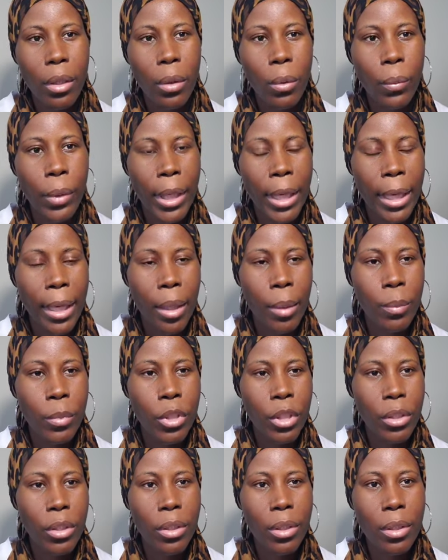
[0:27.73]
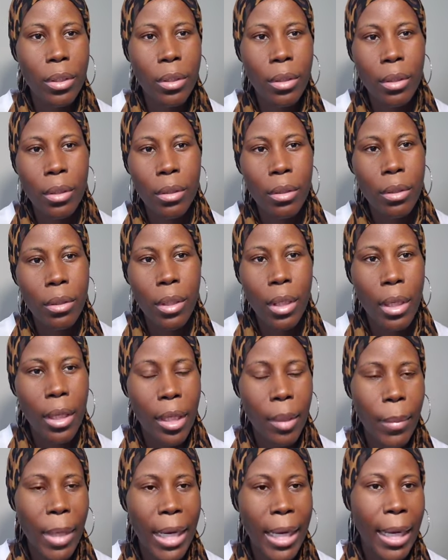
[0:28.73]
with him just
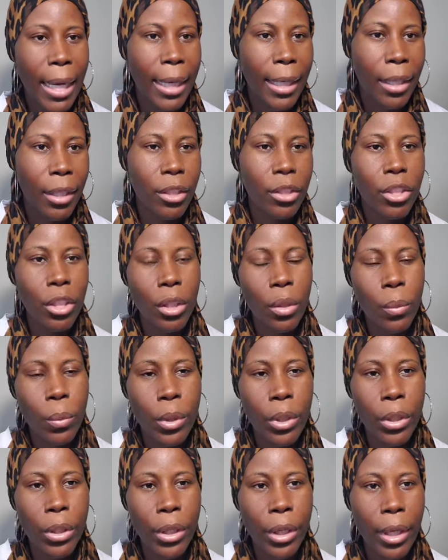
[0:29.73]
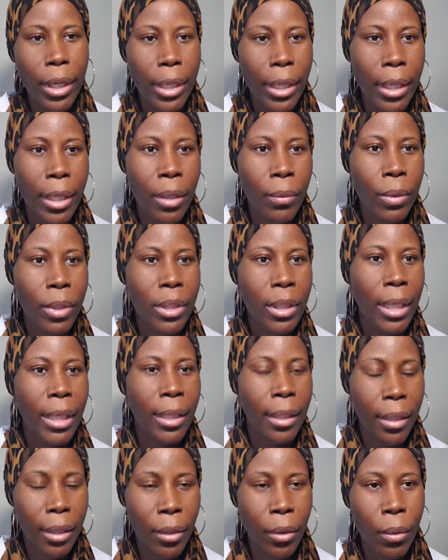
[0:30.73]
telling him I, I gotta check with her and then he was
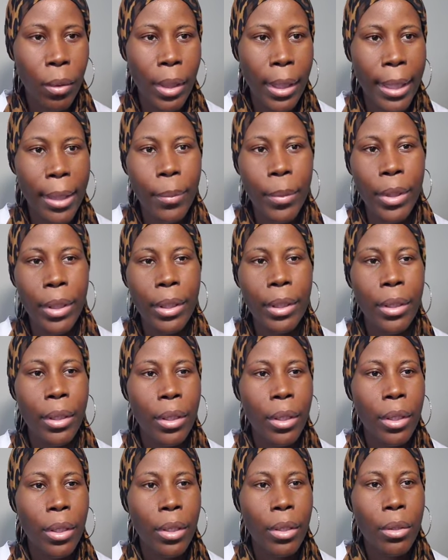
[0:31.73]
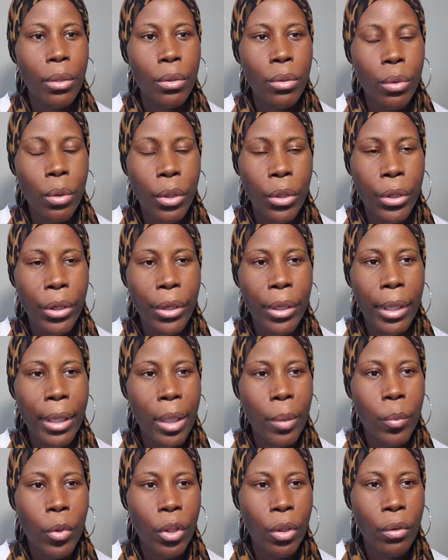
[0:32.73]
like you know get me to her
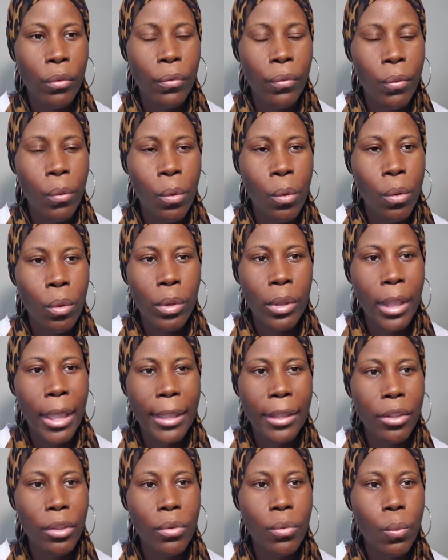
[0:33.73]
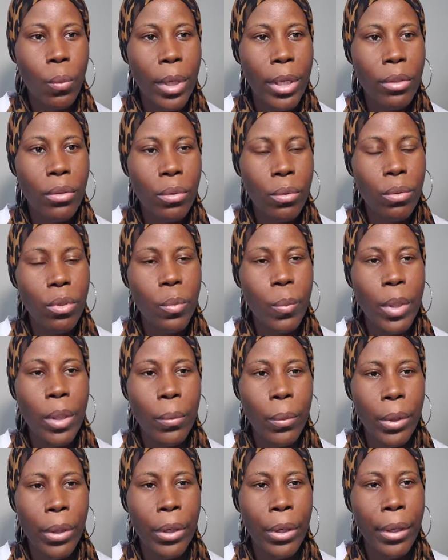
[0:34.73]
get me on the phone like just ways to
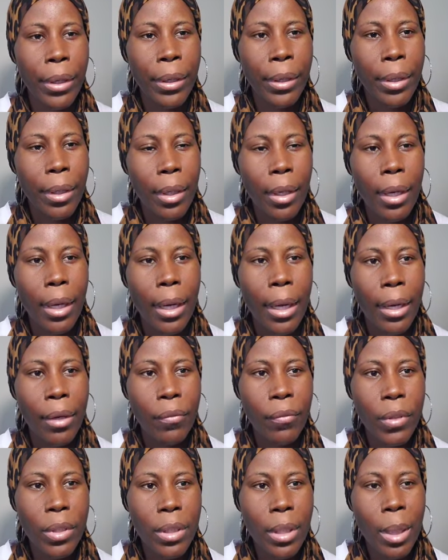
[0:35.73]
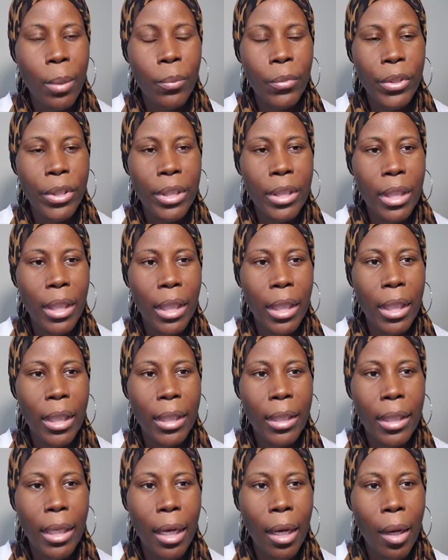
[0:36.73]
speak with her and for some
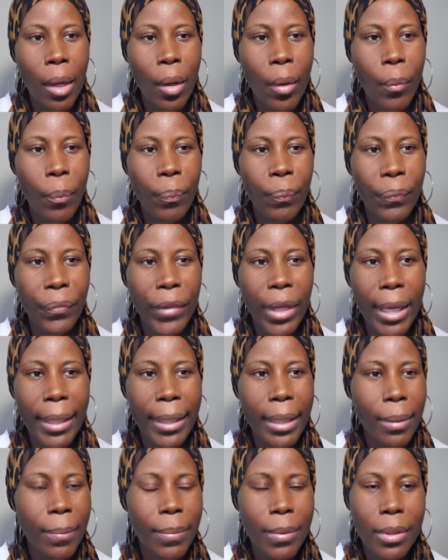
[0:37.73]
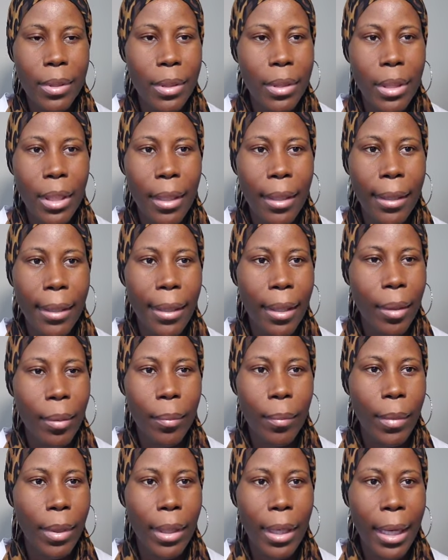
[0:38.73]
reason um, I kept telling
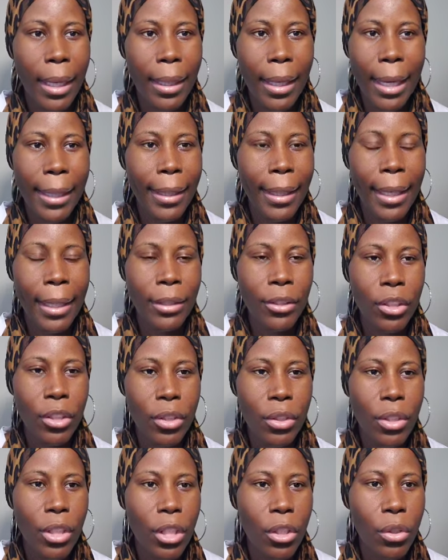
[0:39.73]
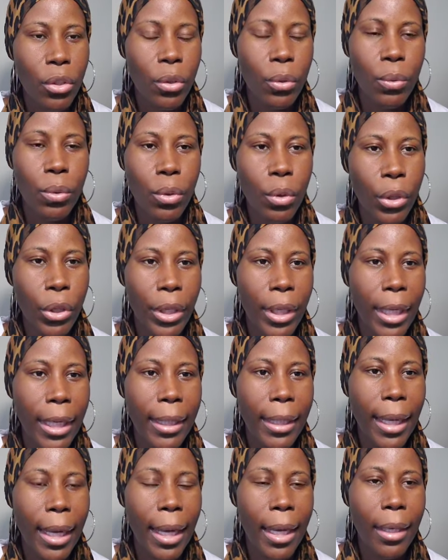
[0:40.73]
him I, I can't just take you to her
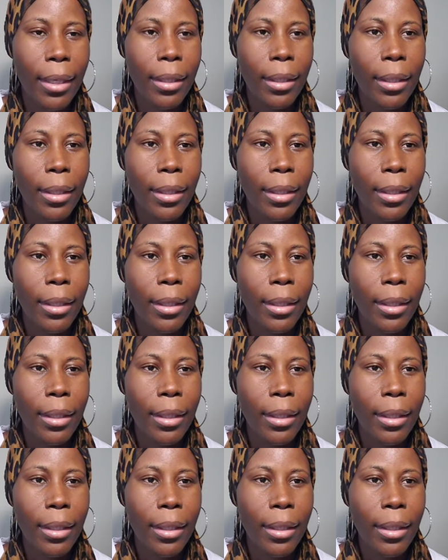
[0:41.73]
like that